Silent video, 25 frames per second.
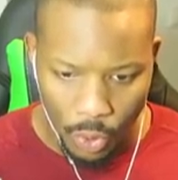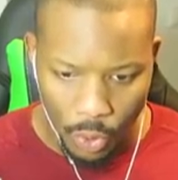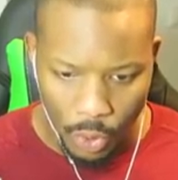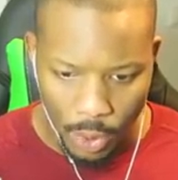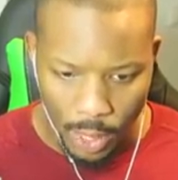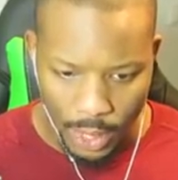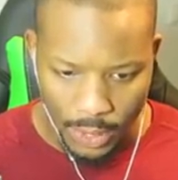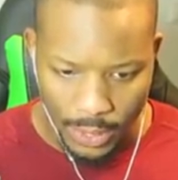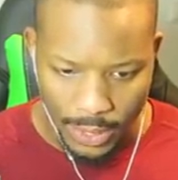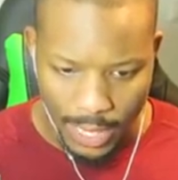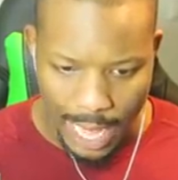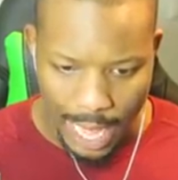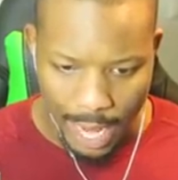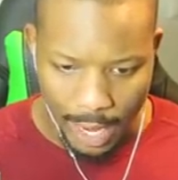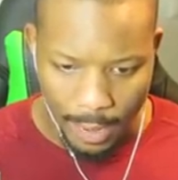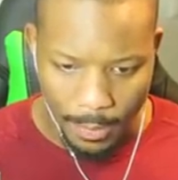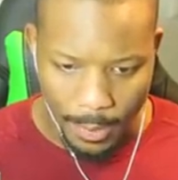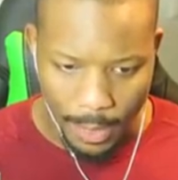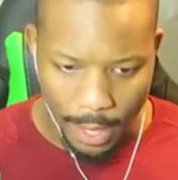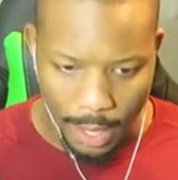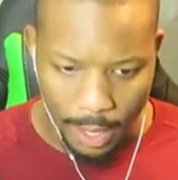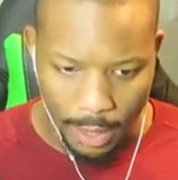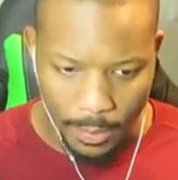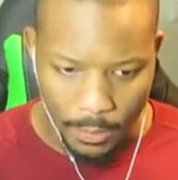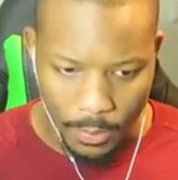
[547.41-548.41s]
Ooh, there's got to
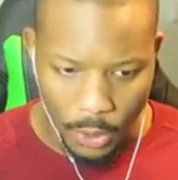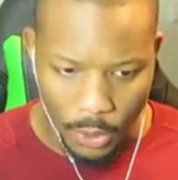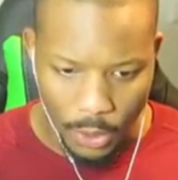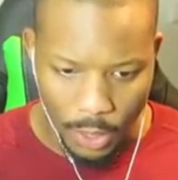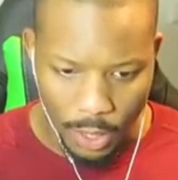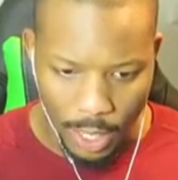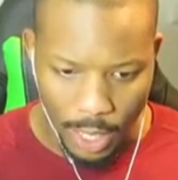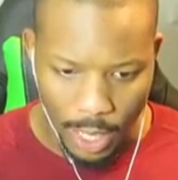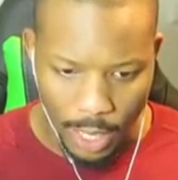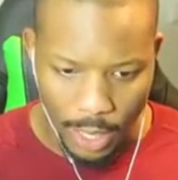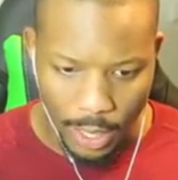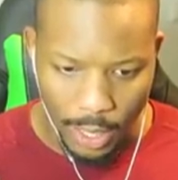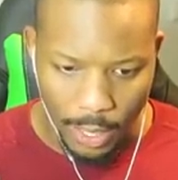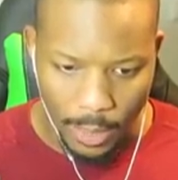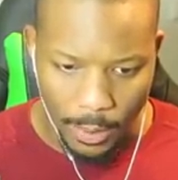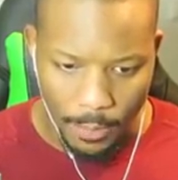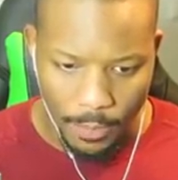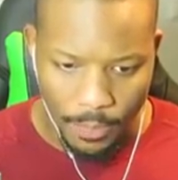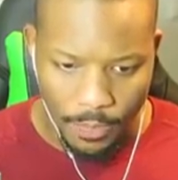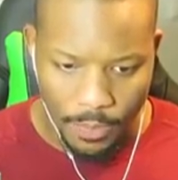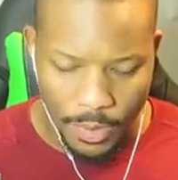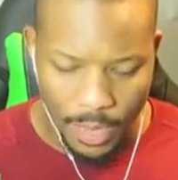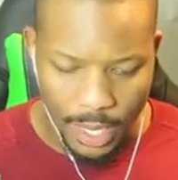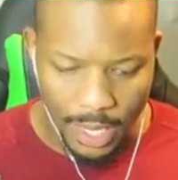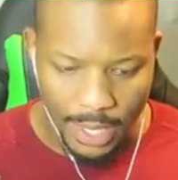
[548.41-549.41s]
be a computer in here, though.
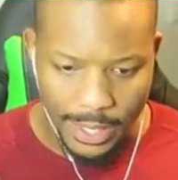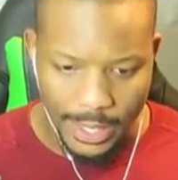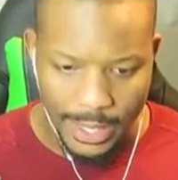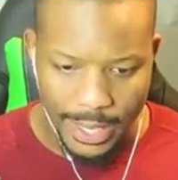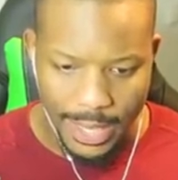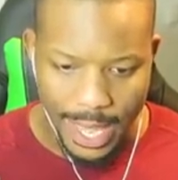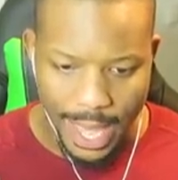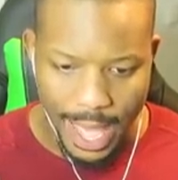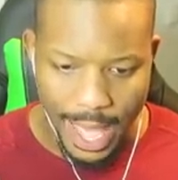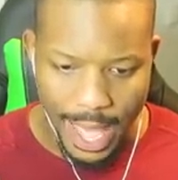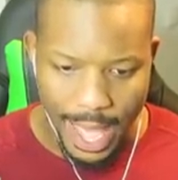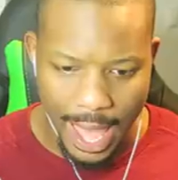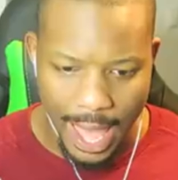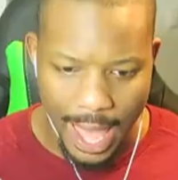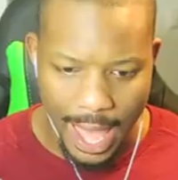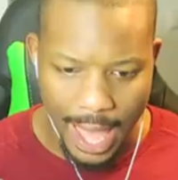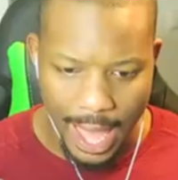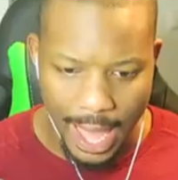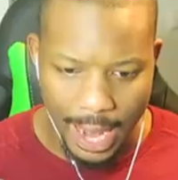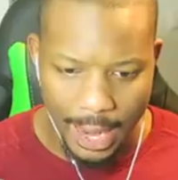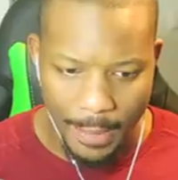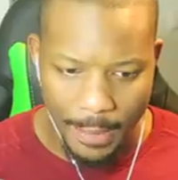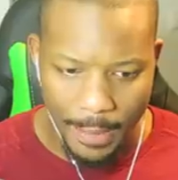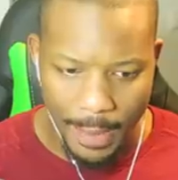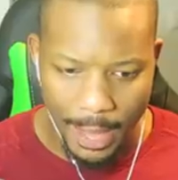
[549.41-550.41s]
There's
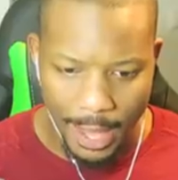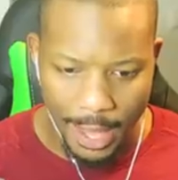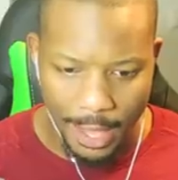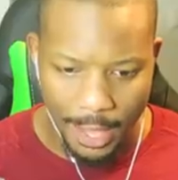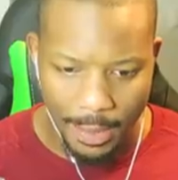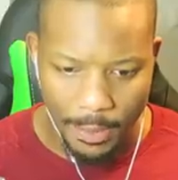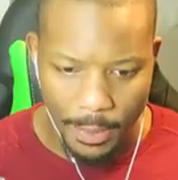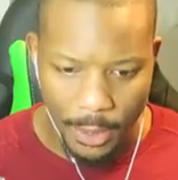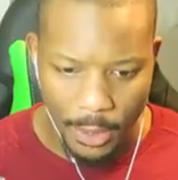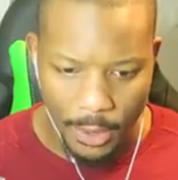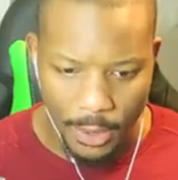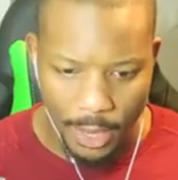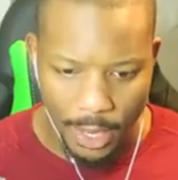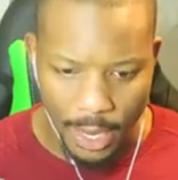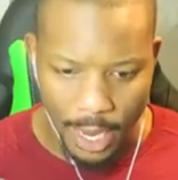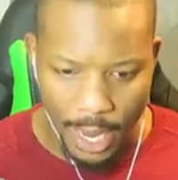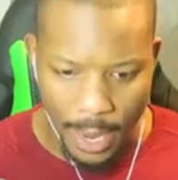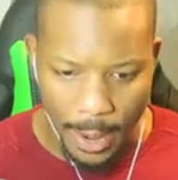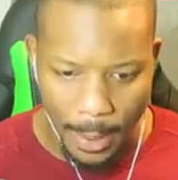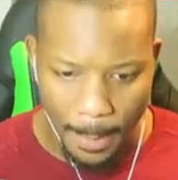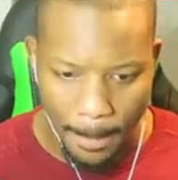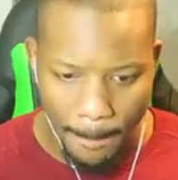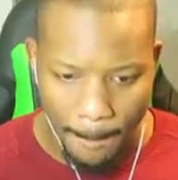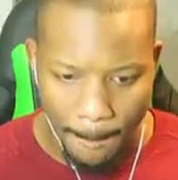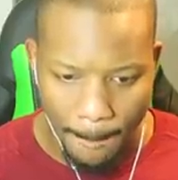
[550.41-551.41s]
got to be a computer in
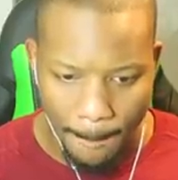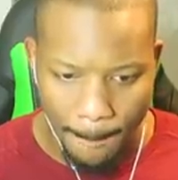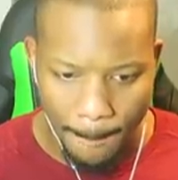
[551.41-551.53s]
here.